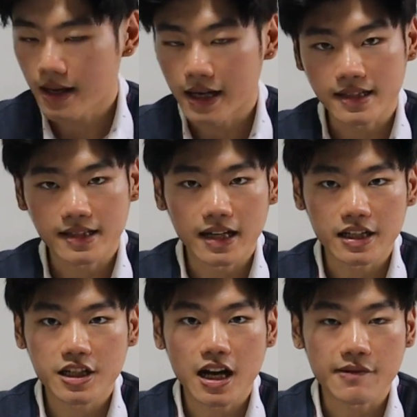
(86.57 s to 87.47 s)
As
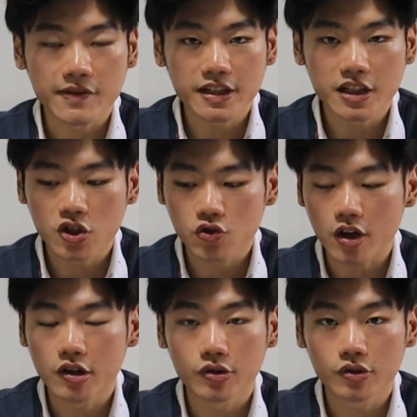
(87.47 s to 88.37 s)
such, I really
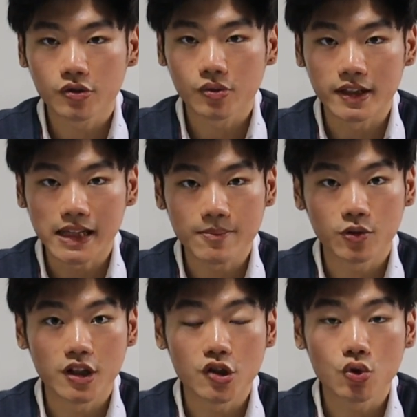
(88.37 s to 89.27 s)
struggled to adapt
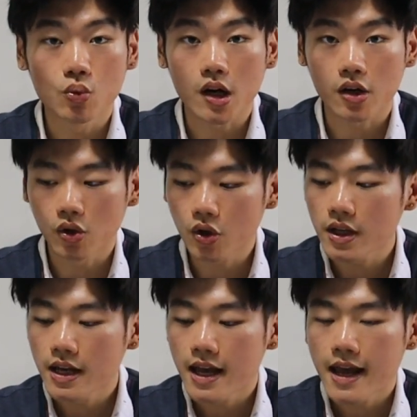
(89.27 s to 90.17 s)
to the new workload